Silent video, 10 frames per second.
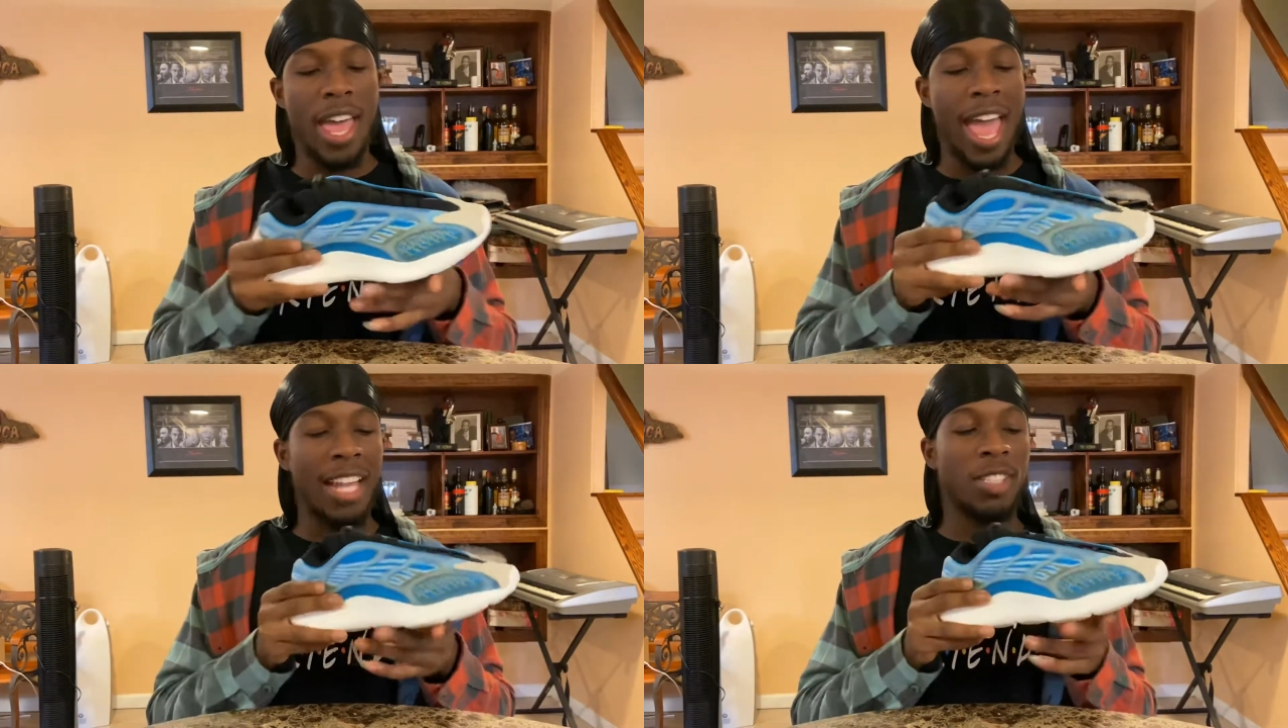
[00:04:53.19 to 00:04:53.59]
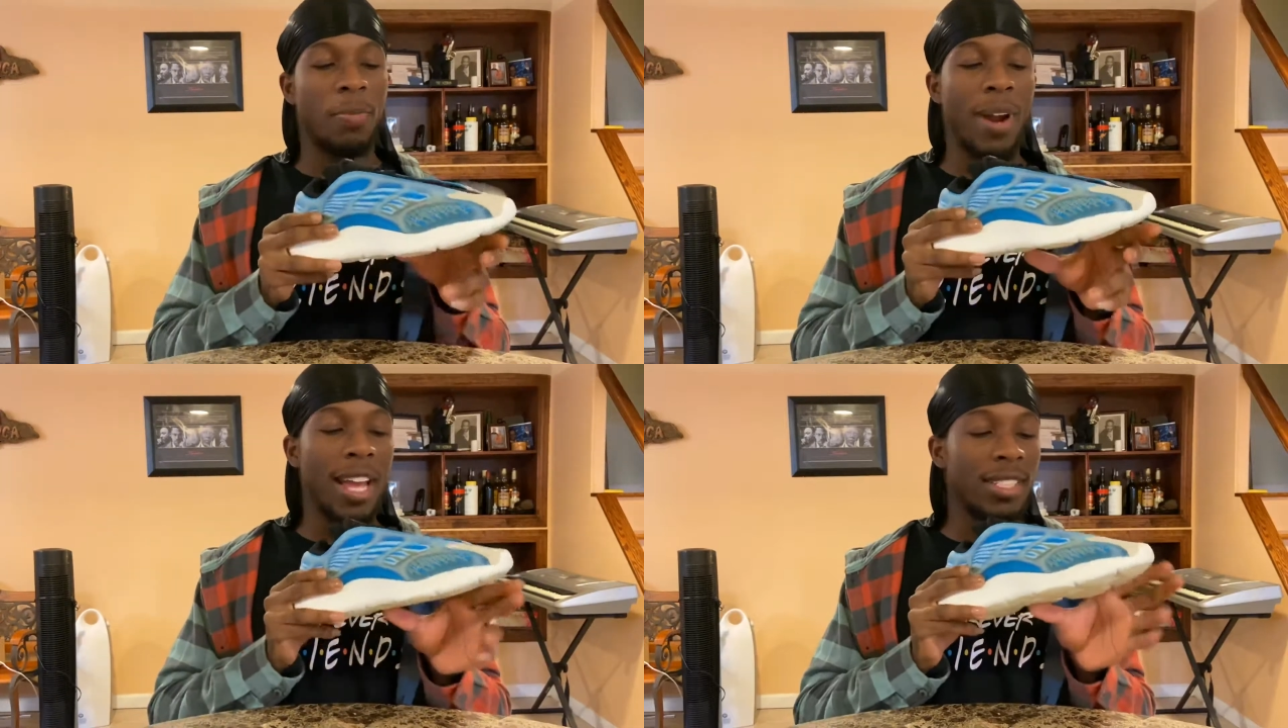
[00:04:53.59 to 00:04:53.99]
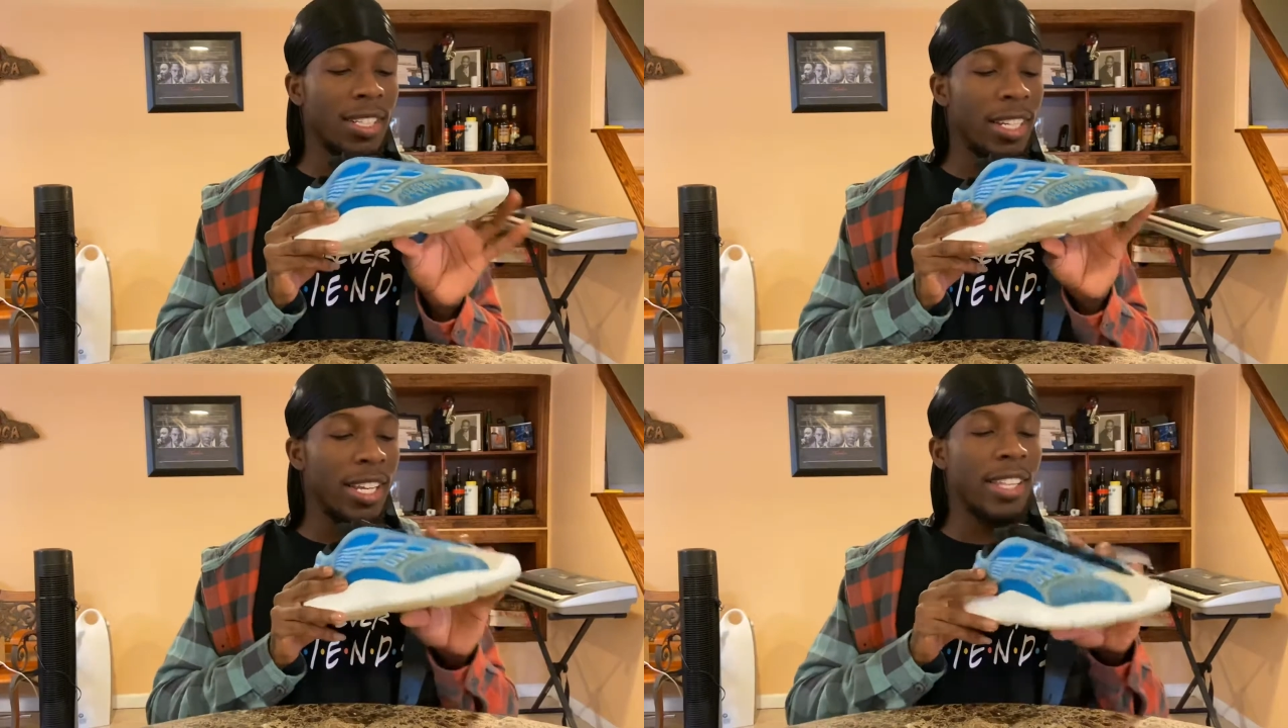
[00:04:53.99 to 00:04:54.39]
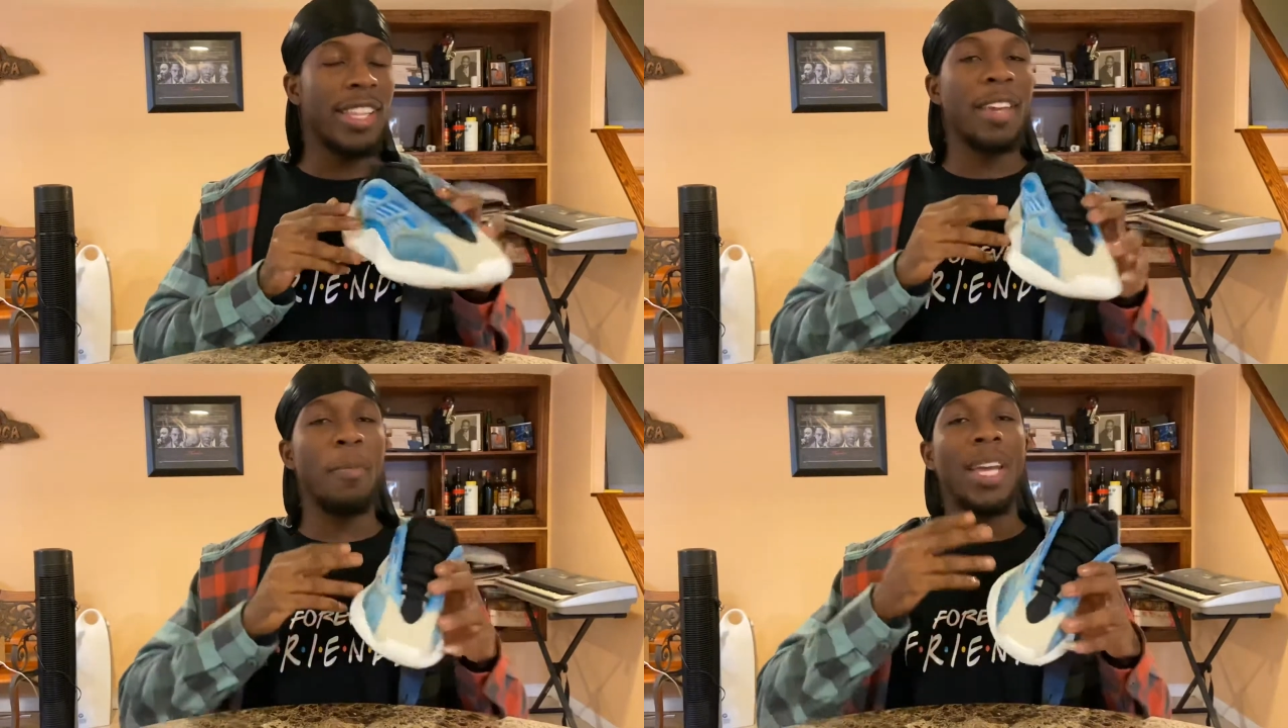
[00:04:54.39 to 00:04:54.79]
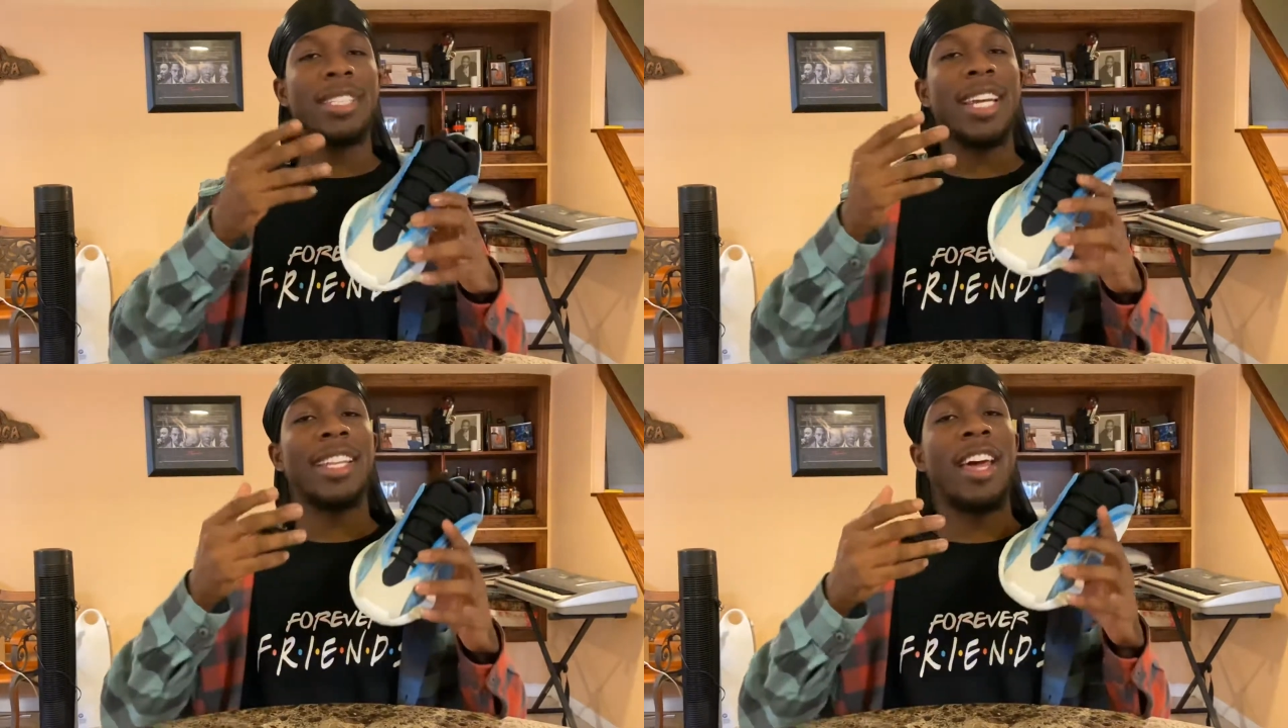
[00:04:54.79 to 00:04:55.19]
and surprisingly, they
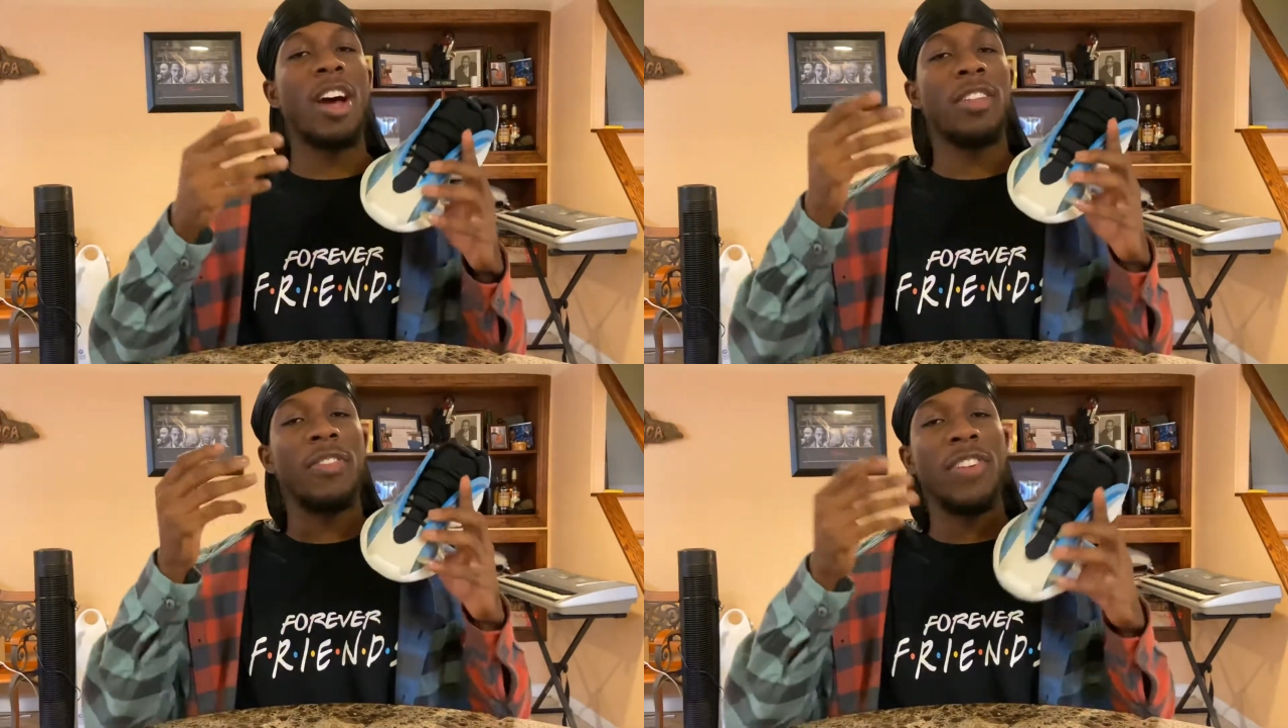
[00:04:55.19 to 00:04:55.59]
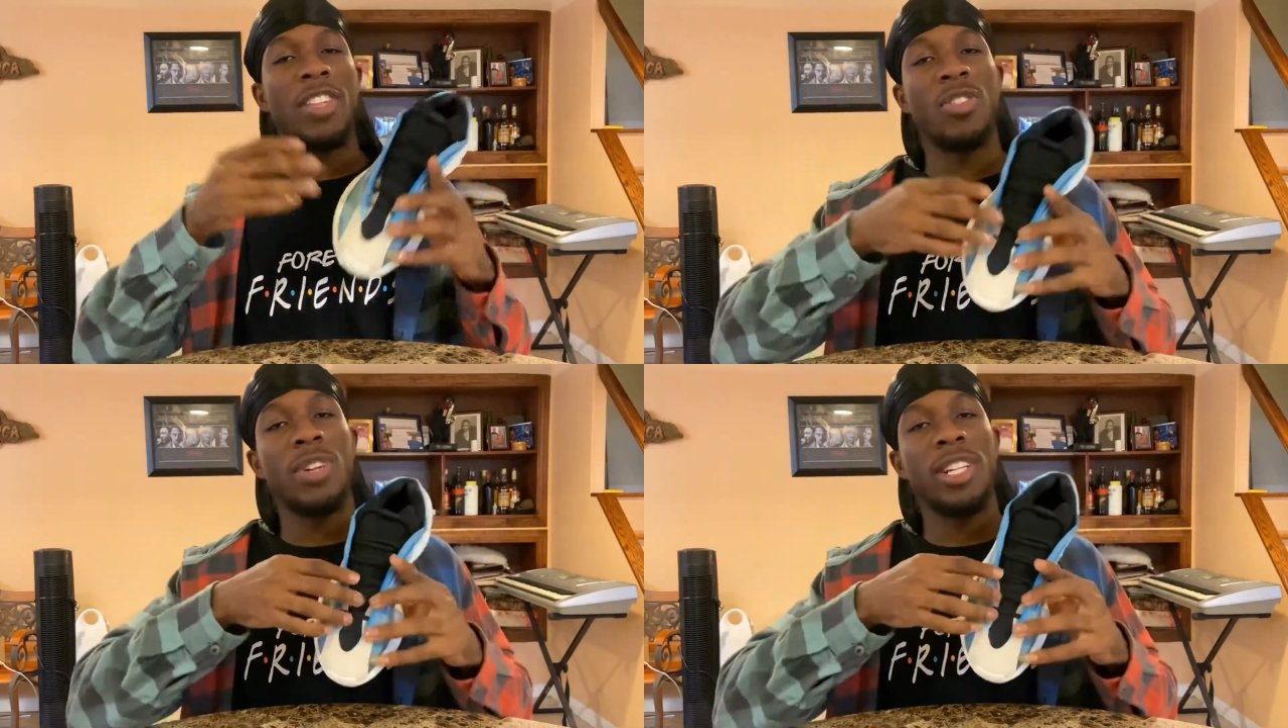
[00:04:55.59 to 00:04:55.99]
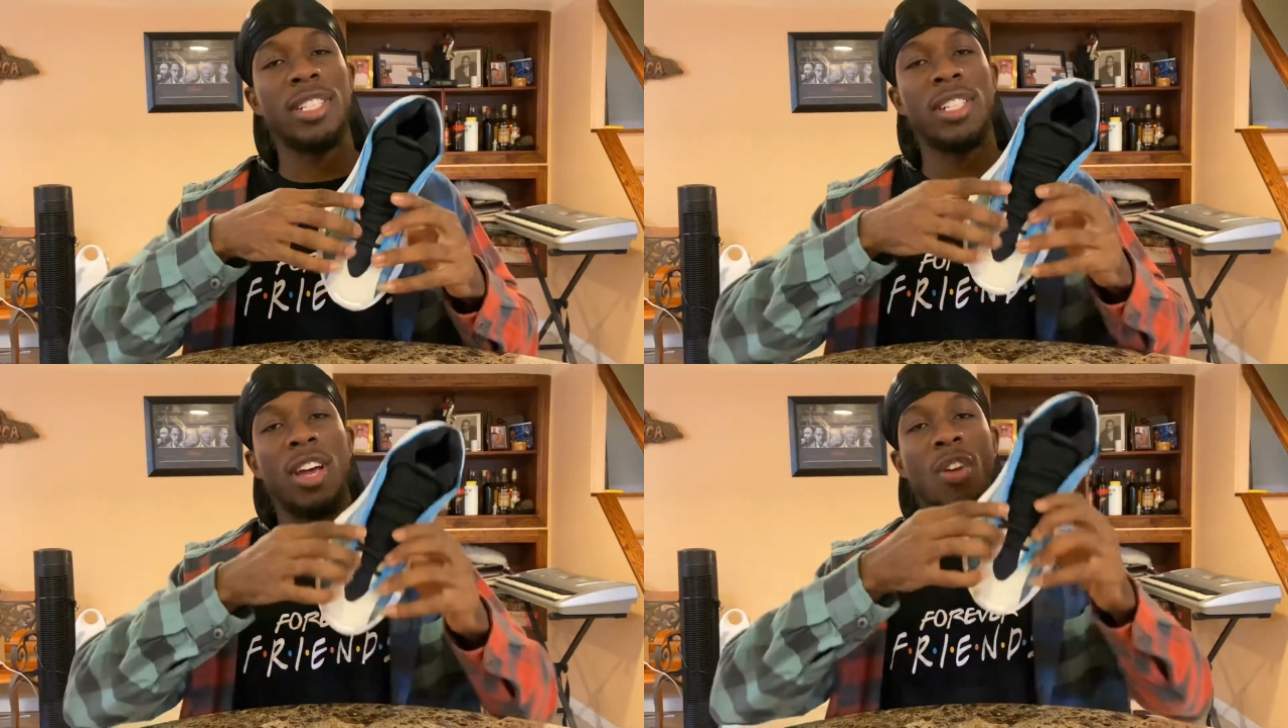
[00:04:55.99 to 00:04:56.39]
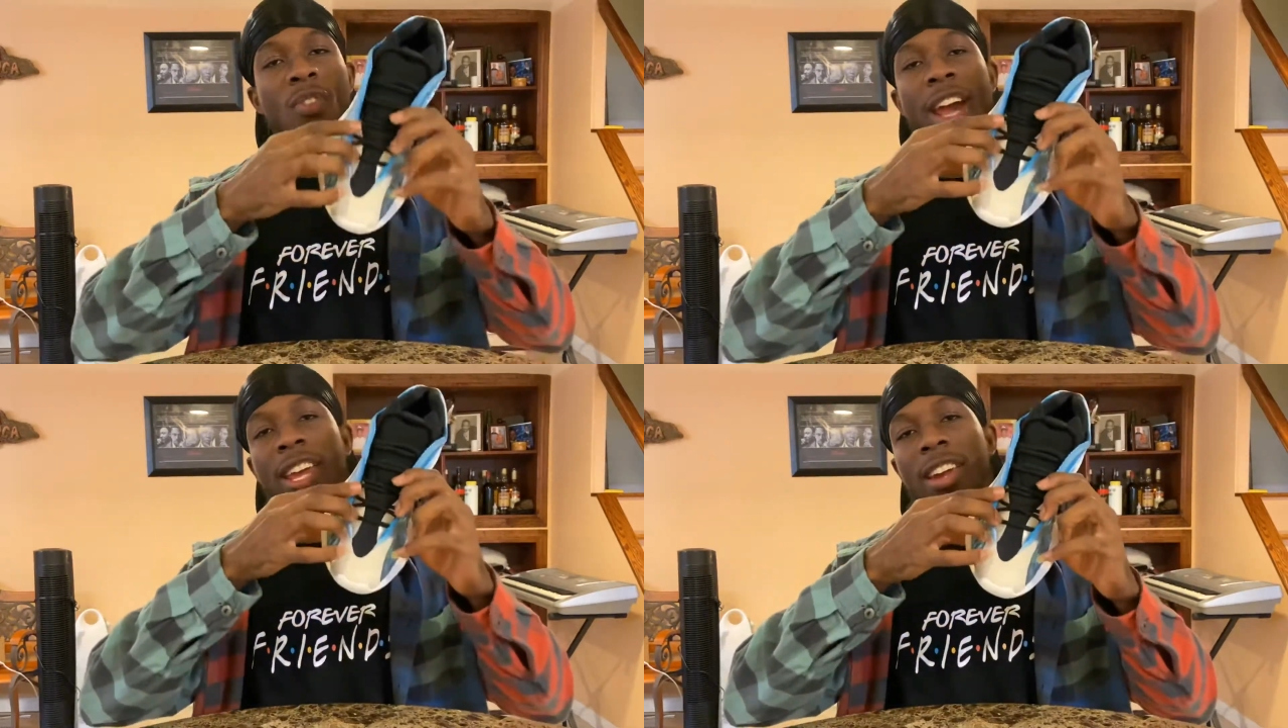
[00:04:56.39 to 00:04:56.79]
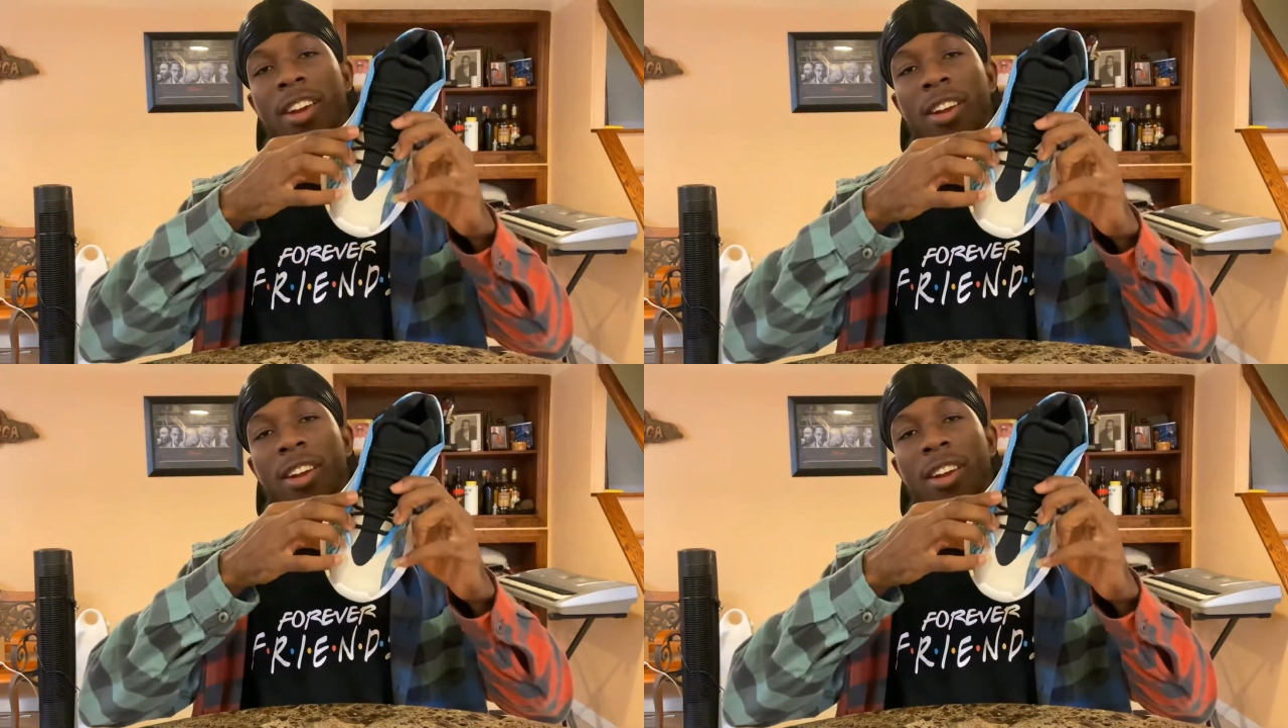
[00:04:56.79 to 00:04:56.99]
maintained that on the V3s right here.